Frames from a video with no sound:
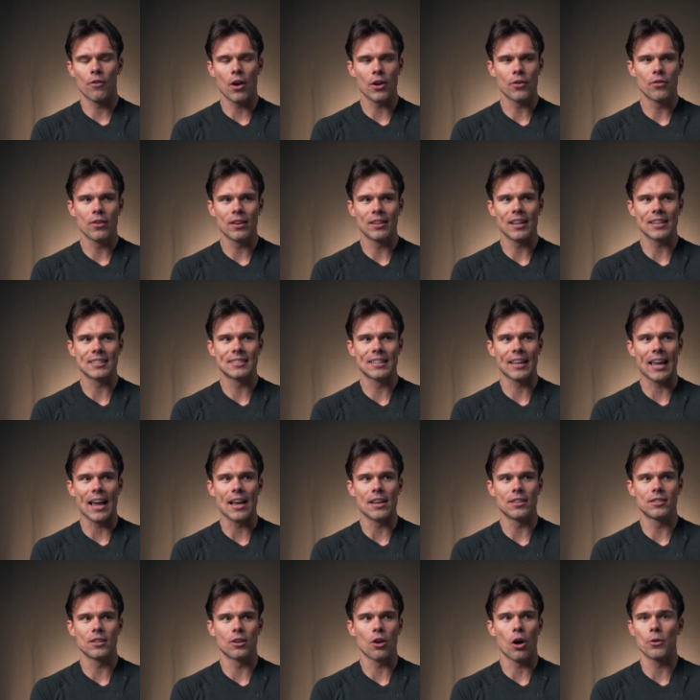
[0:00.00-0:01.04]
rightfully that's the
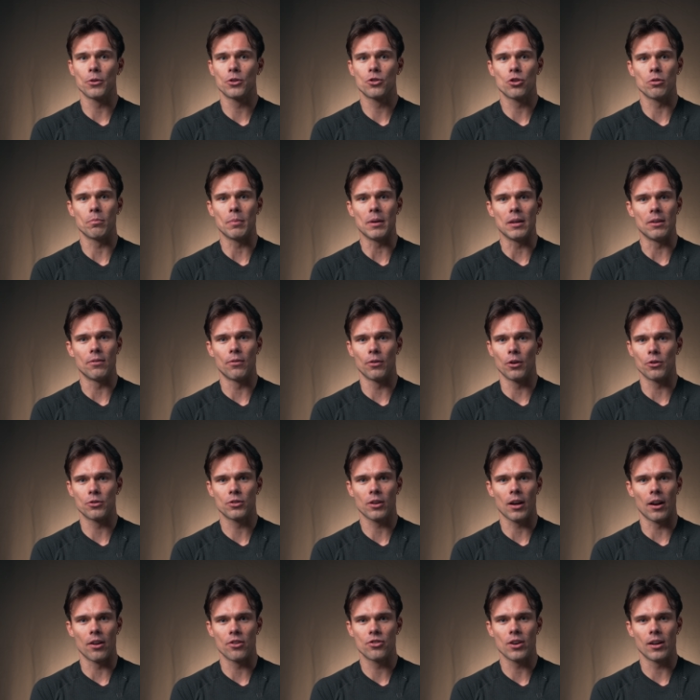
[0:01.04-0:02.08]
case, it always should be for those
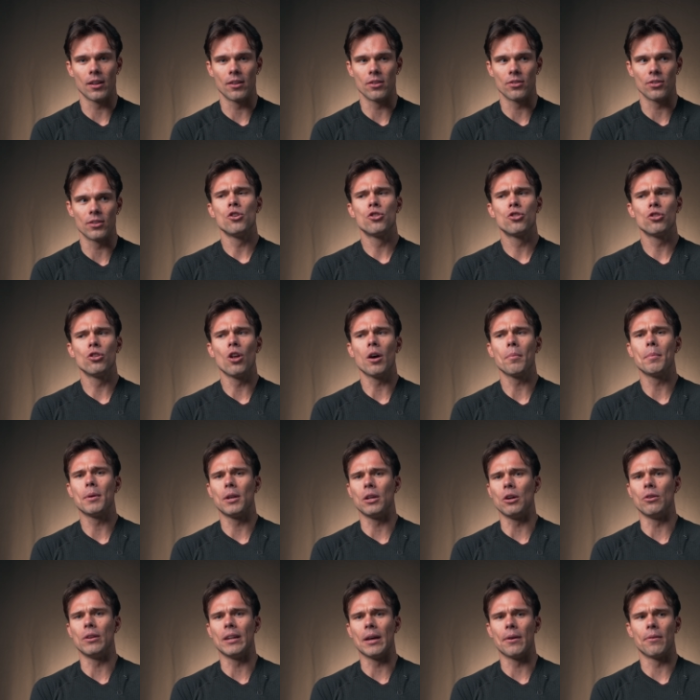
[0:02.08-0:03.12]
kind of challenges. You should not be
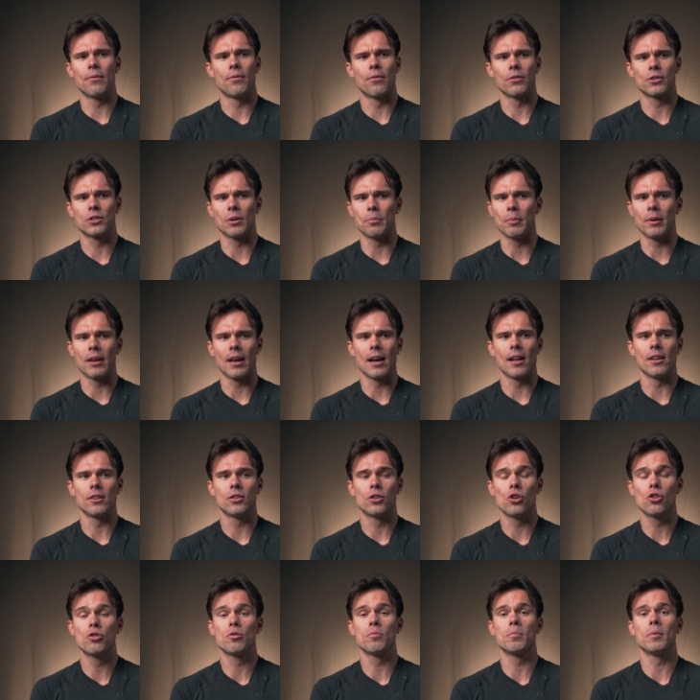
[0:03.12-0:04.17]
doing them for somebody
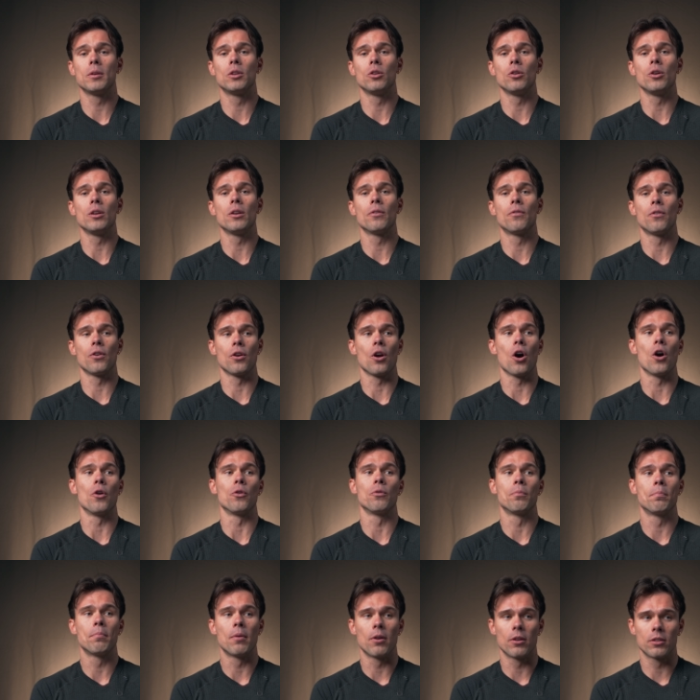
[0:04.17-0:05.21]
else, you should be doing it for your own
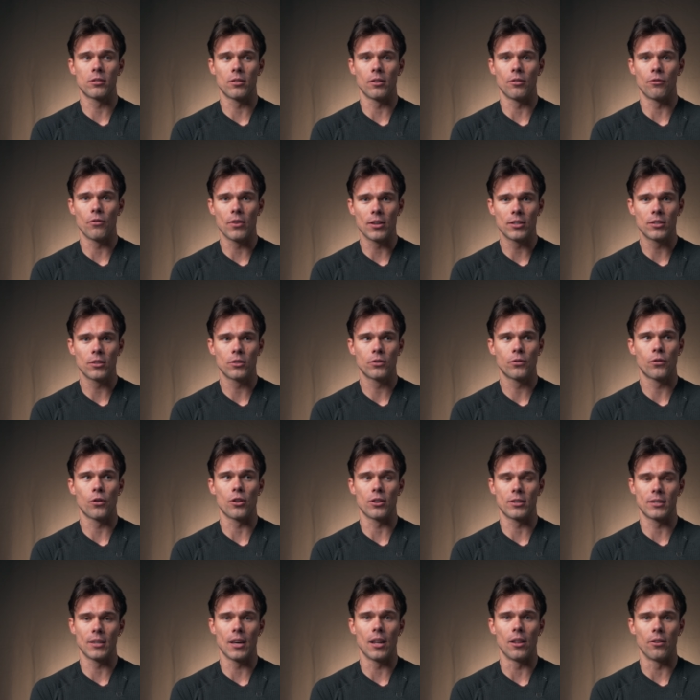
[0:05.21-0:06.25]
personal reasons for
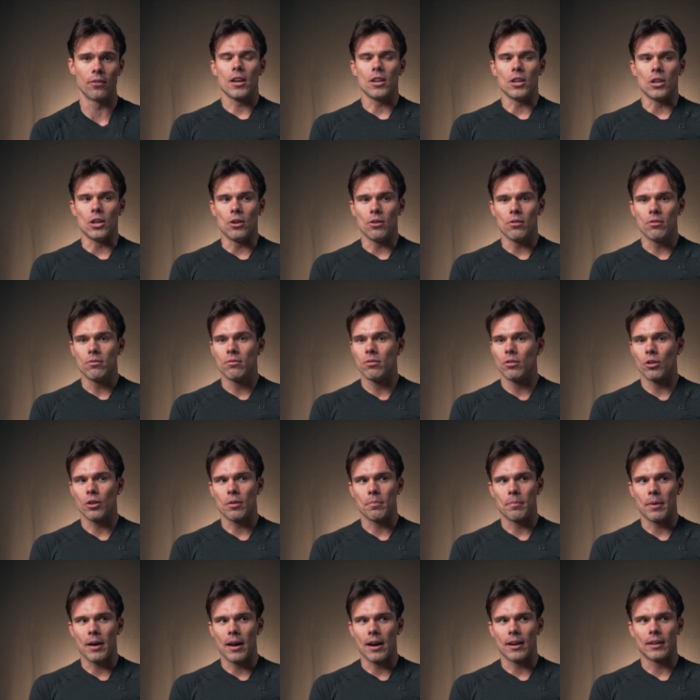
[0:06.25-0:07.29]
yourself. I knew,
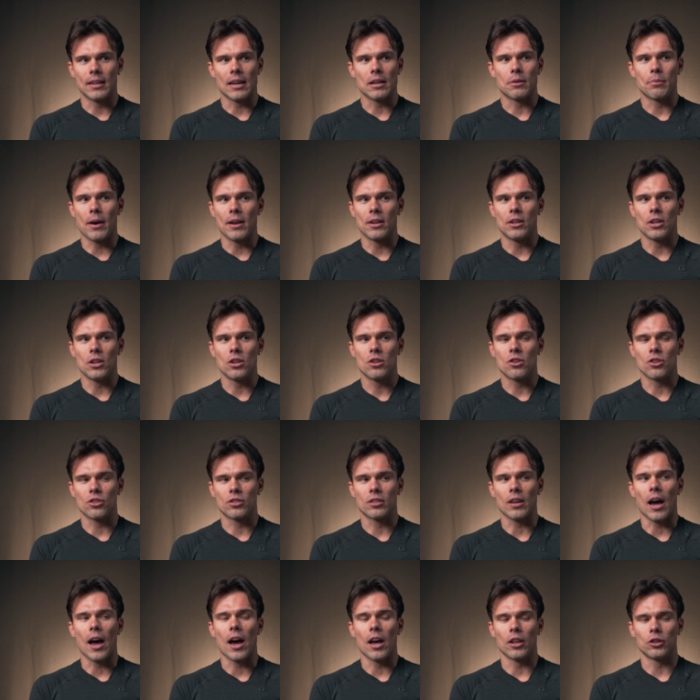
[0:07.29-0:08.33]
looking back, day 20,
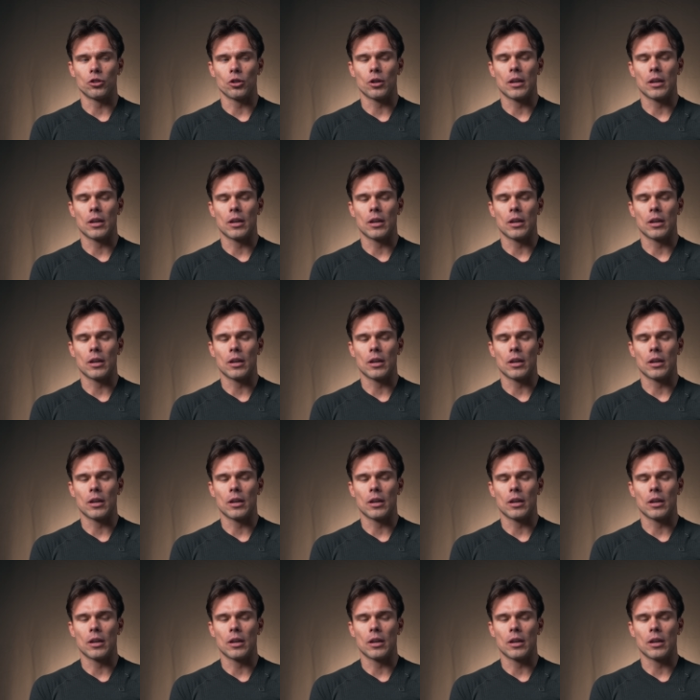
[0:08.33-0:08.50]
just I had to